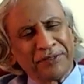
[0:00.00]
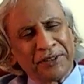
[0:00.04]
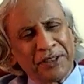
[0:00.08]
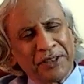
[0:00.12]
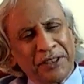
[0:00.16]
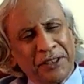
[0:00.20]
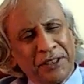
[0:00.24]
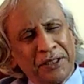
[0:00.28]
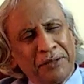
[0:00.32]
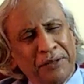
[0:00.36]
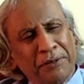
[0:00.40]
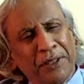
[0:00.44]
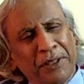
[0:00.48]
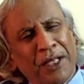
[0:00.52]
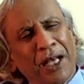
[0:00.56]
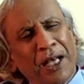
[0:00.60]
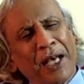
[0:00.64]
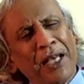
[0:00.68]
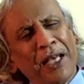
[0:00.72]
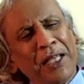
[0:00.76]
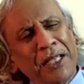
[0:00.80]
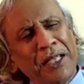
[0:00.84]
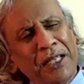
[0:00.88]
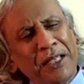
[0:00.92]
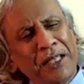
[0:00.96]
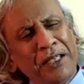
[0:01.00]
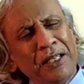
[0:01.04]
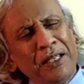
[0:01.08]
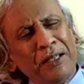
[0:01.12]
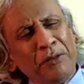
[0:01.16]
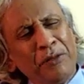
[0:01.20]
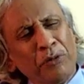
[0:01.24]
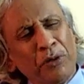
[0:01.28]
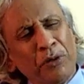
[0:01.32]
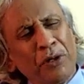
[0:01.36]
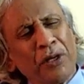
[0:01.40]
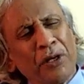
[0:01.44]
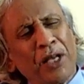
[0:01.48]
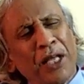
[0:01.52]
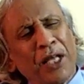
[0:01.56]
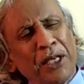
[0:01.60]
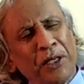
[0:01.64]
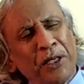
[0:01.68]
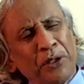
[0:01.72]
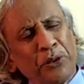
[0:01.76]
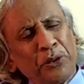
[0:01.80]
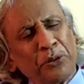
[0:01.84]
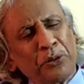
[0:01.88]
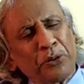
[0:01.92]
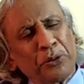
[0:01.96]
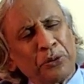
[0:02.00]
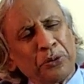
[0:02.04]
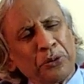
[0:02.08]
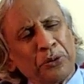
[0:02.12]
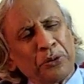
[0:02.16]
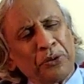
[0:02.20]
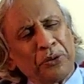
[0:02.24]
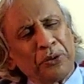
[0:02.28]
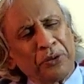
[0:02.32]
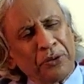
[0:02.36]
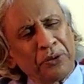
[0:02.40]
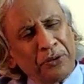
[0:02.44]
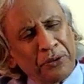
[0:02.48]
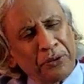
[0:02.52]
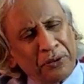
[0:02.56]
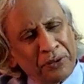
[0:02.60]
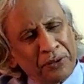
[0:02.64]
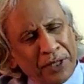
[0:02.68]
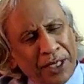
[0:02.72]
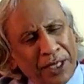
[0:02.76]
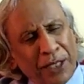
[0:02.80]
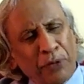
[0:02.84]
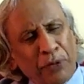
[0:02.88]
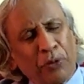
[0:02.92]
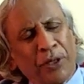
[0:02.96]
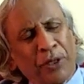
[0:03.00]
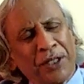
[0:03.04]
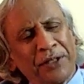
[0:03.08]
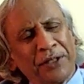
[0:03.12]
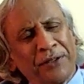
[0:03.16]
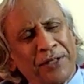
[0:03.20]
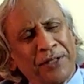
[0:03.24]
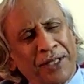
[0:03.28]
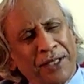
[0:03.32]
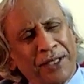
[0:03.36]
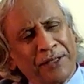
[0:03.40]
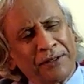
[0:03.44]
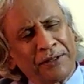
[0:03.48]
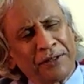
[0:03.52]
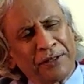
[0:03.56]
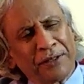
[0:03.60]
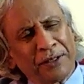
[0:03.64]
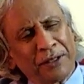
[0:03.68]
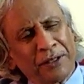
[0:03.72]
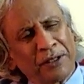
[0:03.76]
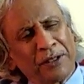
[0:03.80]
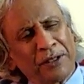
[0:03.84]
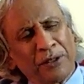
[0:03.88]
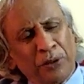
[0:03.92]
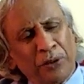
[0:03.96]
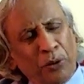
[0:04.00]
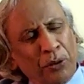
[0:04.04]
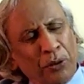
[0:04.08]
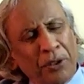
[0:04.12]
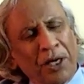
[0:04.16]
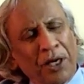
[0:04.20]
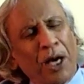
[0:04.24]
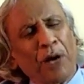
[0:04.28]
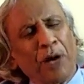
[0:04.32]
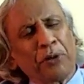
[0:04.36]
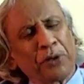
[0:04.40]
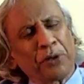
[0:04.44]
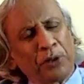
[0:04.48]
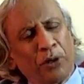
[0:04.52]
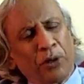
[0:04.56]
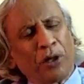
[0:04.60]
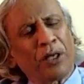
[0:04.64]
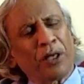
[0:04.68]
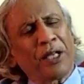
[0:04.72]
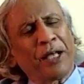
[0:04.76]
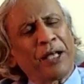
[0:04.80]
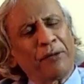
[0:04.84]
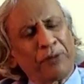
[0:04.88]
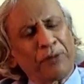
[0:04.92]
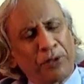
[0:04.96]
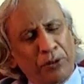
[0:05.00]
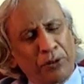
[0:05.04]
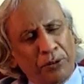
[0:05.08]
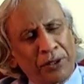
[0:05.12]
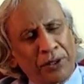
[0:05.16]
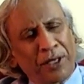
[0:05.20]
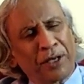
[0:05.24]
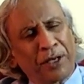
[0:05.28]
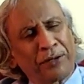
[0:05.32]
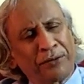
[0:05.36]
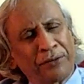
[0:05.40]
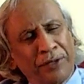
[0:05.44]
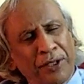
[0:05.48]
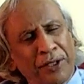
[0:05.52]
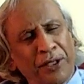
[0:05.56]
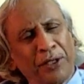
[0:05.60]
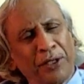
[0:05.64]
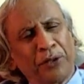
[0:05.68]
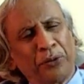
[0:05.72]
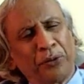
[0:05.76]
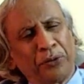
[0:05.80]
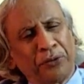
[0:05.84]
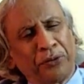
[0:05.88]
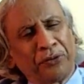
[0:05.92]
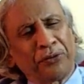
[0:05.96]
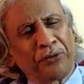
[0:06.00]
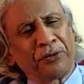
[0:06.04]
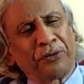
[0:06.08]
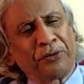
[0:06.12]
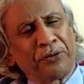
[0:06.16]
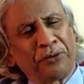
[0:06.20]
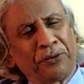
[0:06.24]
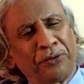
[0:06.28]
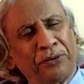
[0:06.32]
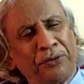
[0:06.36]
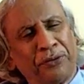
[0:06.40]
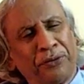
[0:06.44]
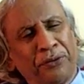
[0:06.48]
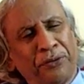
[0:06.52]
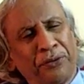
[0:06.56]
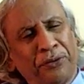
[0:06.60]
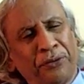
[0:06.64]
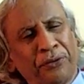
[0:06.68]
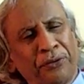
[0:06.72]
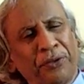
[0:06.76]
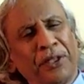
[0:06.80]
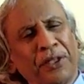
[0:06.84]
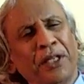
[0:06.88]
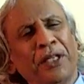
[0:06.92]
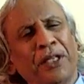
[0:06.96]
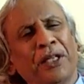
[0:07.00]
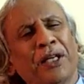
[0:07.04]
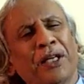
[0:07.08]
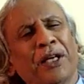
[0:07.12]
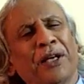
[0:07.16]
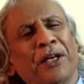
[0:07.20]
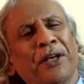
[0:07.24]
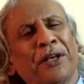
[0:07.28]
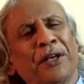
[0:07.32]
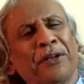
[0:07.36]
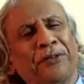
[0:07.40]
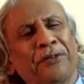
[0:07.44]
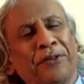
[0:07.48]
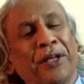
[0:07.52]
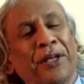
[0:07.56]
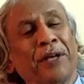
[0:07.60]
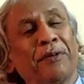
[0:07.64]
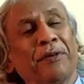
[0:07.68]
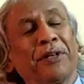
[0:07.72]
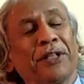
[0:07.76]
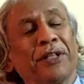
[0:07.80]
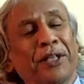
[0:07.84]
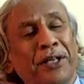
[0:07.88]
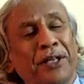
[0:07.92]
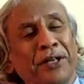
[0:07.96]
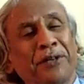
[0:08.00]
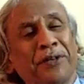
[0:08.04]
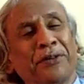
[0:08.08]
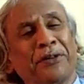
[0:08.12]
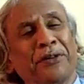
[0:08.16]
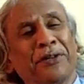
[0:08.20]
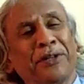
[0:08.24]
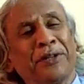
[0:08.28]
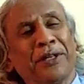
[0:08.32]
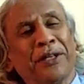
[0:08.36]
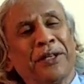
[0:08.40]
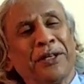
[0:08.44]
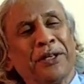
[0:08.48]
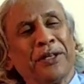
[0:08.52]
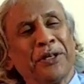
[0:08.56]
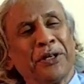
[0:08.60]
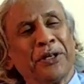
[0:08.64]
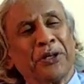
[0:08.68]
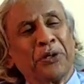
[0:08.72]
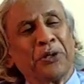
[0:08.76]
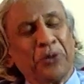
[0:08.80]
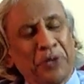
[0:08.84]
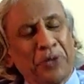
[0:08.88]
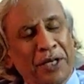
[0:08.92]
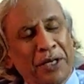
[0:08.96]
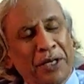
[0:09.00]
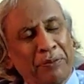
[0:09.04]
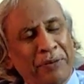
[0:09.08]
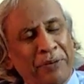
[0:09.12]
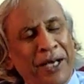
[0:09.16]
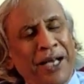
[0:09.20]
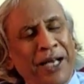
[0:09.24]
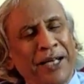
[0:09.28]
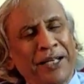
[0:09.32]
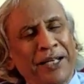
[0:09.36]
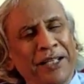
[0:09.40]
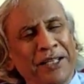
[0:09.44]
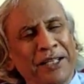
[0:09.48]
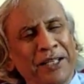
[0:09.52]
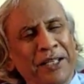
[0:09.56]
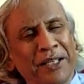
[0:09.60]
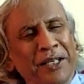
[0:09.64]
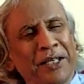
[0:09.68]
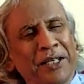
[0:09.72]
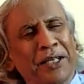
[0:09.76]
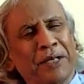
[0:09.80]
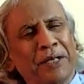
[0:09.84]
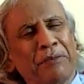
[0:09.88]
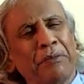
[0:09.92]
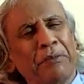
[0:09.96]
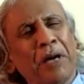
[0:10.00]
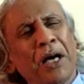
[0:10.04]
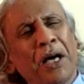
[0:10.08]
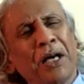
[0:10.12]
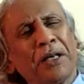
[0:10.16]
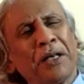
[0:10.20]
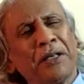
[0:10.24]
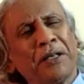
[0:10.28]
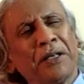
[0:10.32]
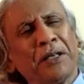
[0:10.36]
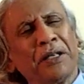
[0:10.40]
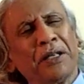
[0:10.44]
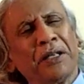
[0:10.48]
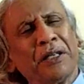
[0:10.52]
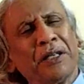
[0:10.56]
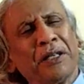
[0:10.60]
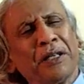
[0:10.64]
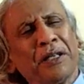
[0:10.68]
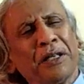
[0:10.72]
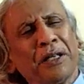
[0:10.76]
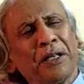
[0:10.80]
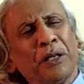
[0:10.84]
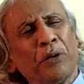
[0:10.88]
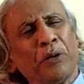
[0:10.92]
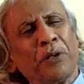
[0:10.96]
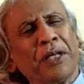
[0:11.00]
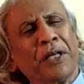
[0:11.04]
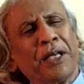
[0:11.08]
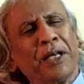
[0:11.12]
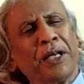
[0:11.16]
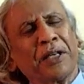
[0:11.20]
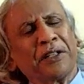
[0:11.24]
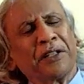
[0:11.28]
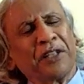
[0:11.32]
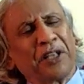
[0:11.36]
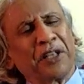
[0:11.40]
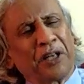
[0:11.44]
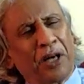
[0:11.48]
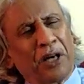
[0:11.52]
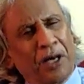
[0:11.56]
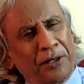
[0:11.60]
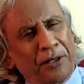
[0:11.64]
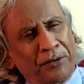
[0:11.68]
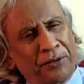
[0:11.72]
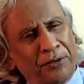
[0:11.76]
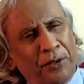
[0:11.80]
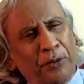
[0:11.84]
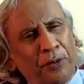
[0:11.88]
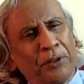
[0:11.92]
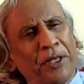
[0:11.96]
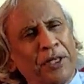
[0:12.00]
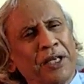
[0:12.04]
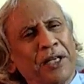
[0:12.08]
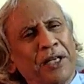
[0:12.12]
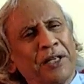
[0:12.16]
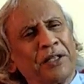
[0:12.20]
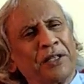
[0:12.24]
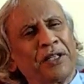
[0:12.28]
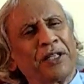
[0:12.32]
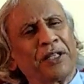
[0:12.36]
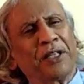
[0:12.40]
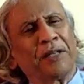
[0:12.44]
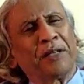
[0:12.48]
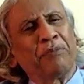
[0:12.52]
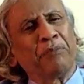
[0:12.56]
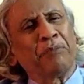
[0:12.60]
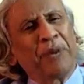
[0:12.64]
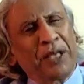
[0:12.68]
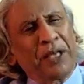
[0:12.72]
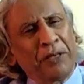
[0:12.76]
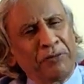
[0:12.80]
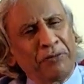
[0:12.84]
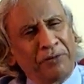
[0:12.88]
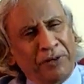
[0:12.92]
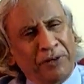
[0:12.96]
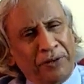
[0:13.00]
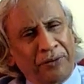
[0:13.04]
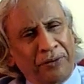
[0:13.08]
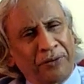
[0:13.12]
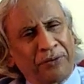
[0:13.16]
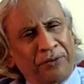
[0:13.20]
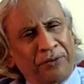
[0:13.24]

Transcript: But I would like to tell one thing. No doubt you all have curiosity to see and say whether it's good or bad. But looking at the cost, looking at the benefits,